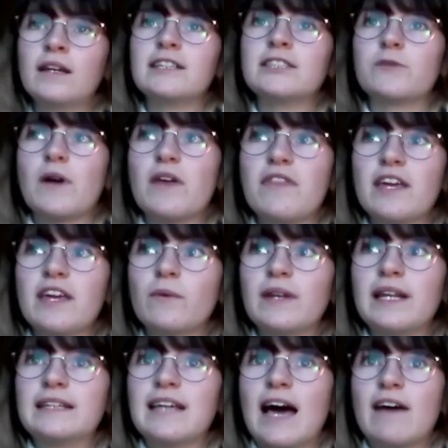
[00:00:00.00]
So I think we
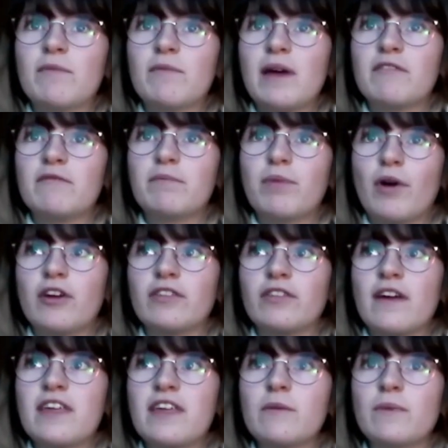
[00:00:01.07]
need to have a bit of both.
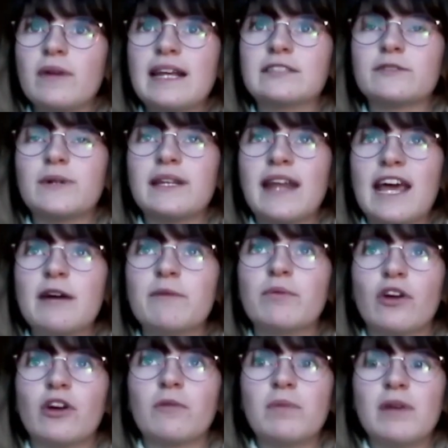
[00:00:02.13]
I think we need to enable
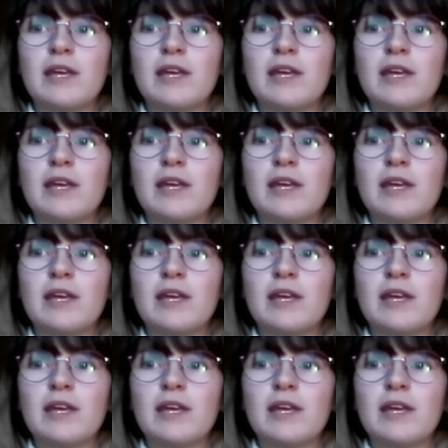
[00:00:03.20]
young